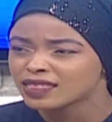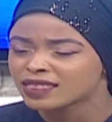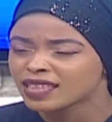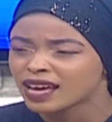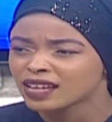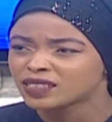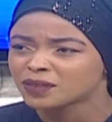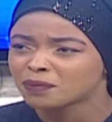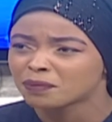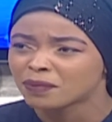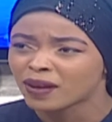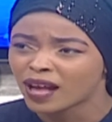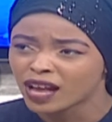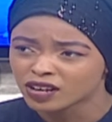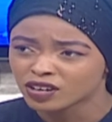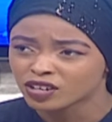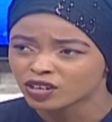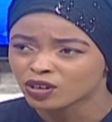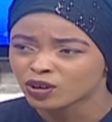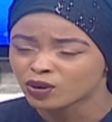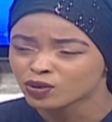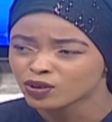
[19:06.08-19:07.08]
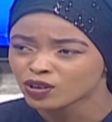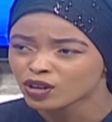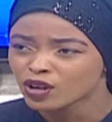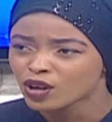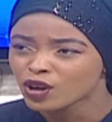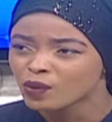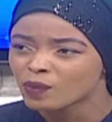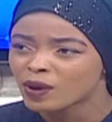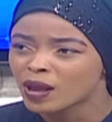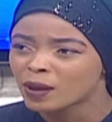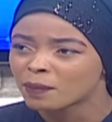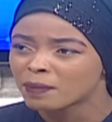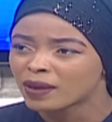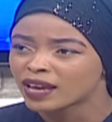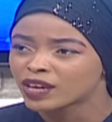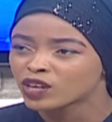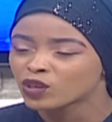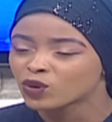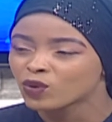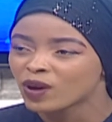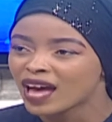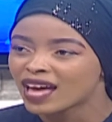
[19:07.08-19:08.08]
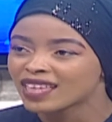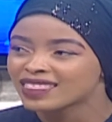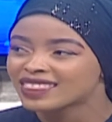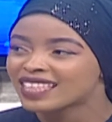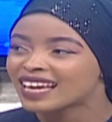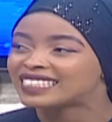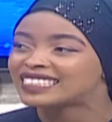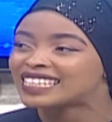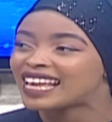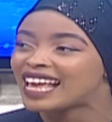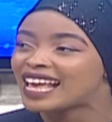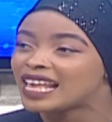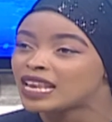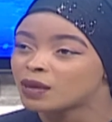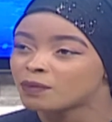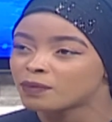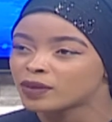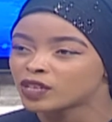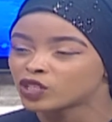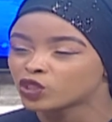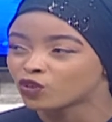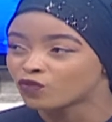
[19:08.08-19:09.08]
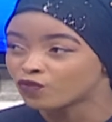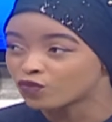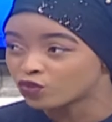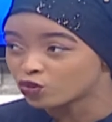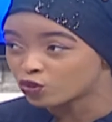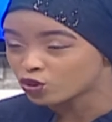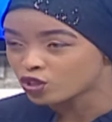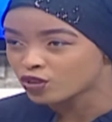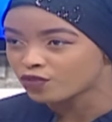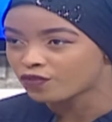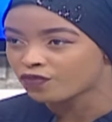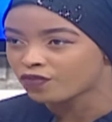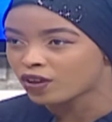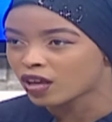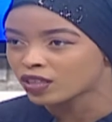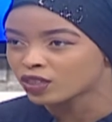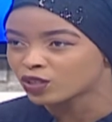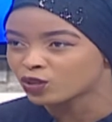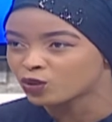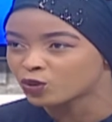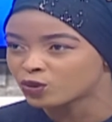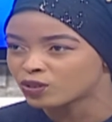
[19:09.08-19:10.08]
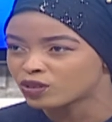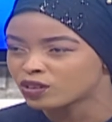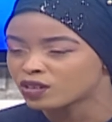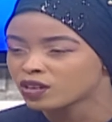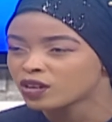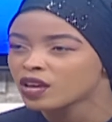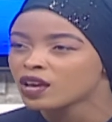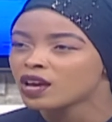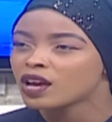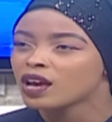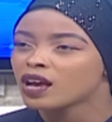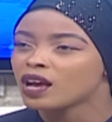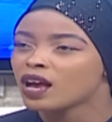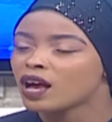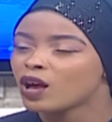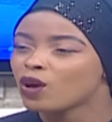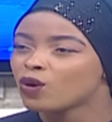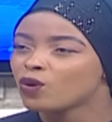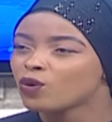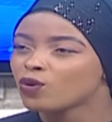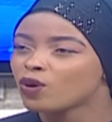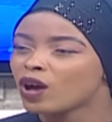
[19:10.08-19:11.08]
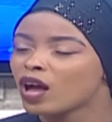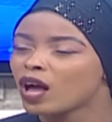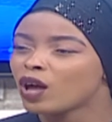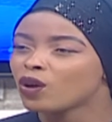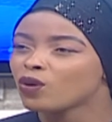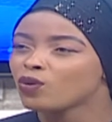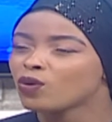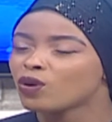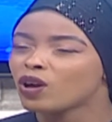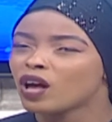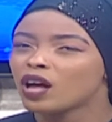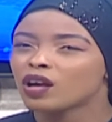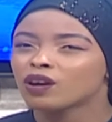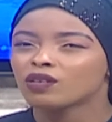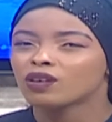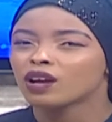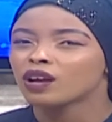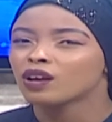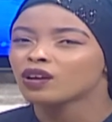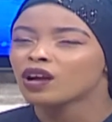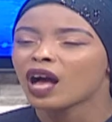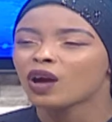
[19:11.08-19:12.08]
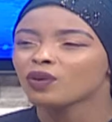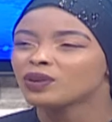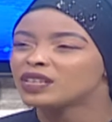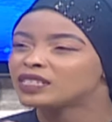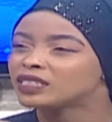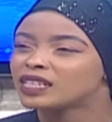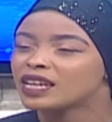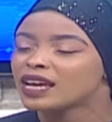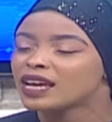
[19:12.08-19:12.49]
that background whereby you had that element of good fatherhood, how does it